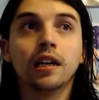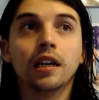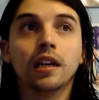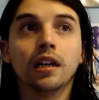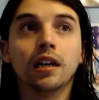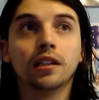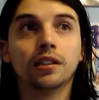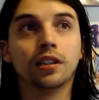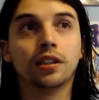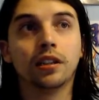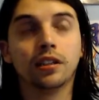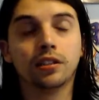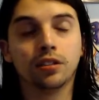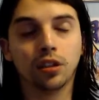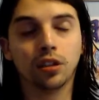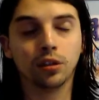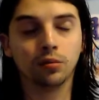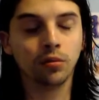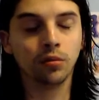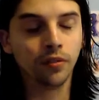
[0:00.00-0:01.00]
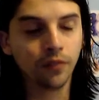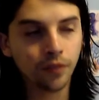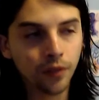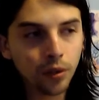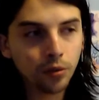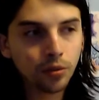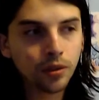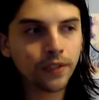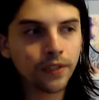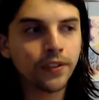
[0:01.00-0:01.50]
till I saw the
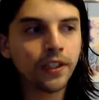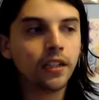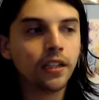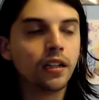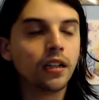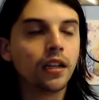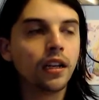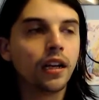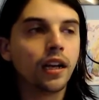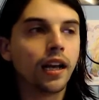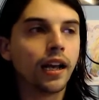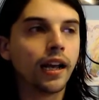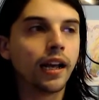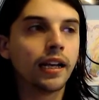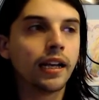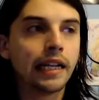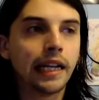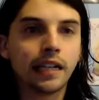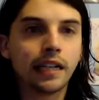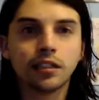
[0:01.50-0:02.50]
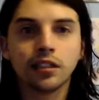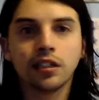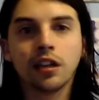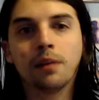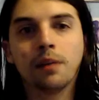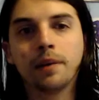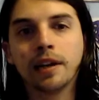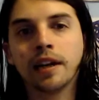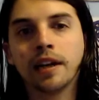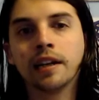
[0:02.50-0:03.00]
reviews of it, and I actually got
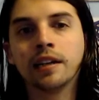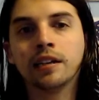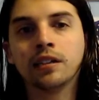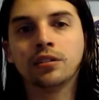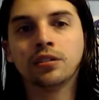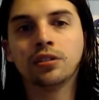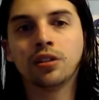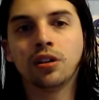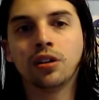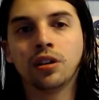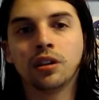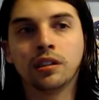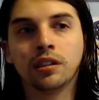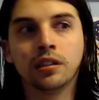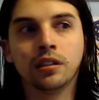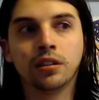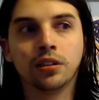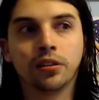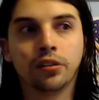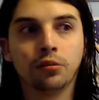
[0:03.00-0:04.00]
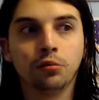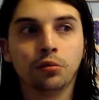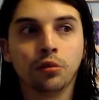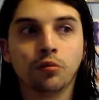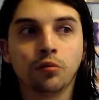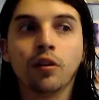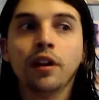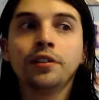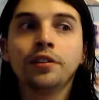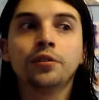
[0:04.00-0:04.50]
my hands on it through a
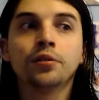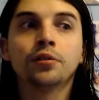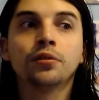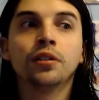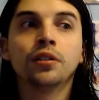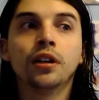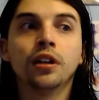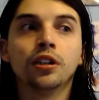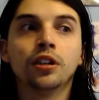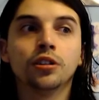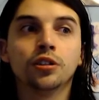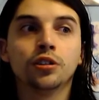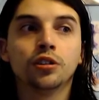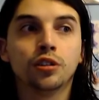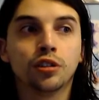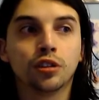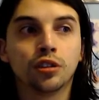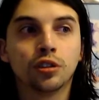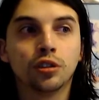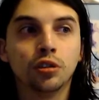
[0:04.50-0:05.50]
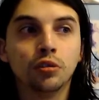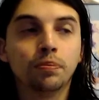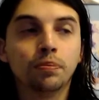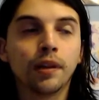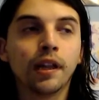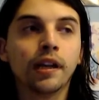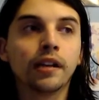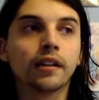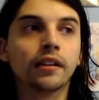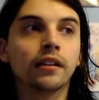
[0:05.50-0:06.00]
rental to
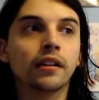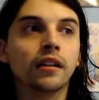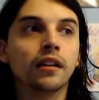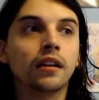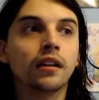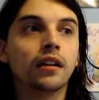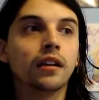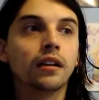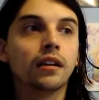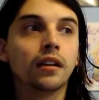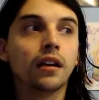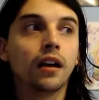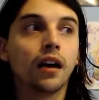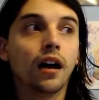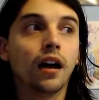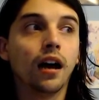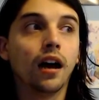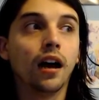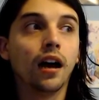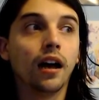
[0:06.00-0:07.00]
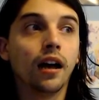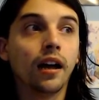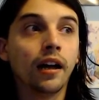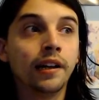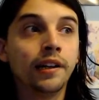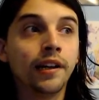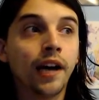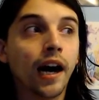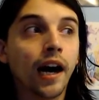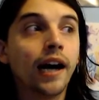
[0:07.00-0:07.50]
play it.
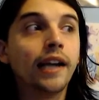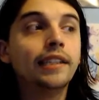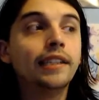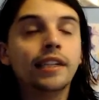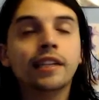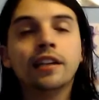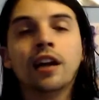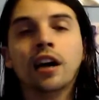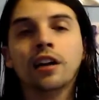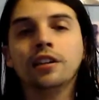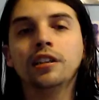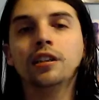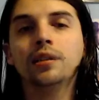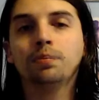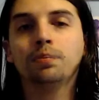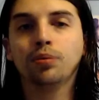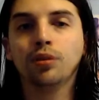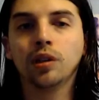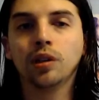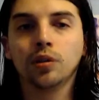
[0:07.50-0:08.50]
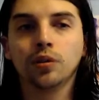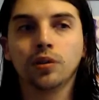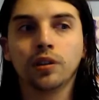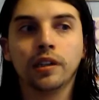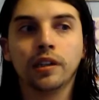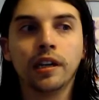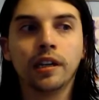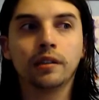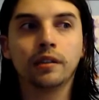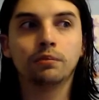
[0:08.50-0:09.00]
And I did not need to pre-order the
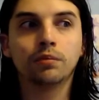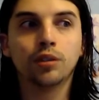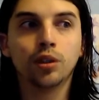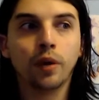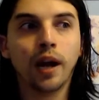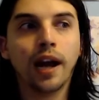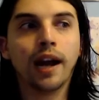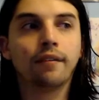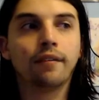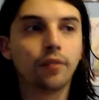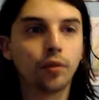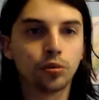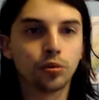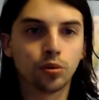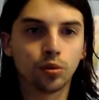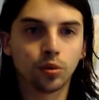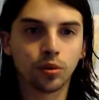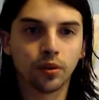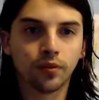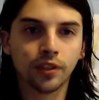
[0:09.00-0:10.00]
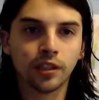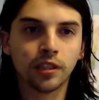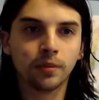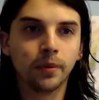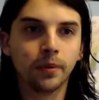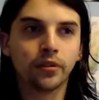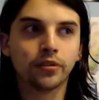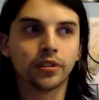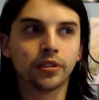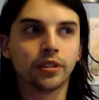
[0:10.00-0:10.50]
game to have those sort of
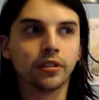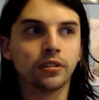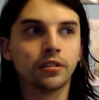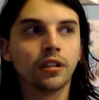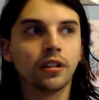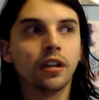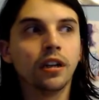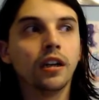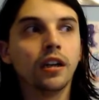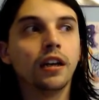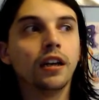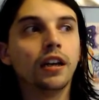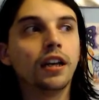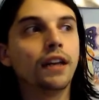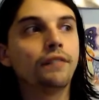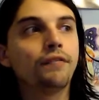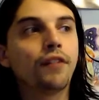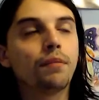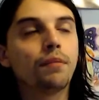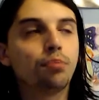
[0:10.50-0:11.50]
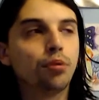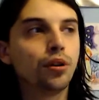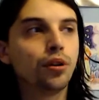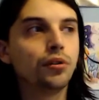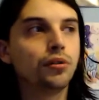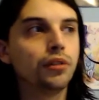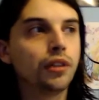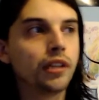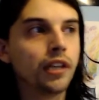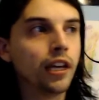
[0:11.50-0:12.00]
experiences. If I pre-ordered
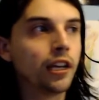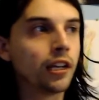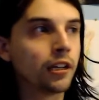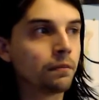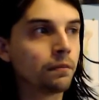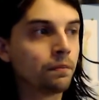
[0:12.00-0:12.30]
the game,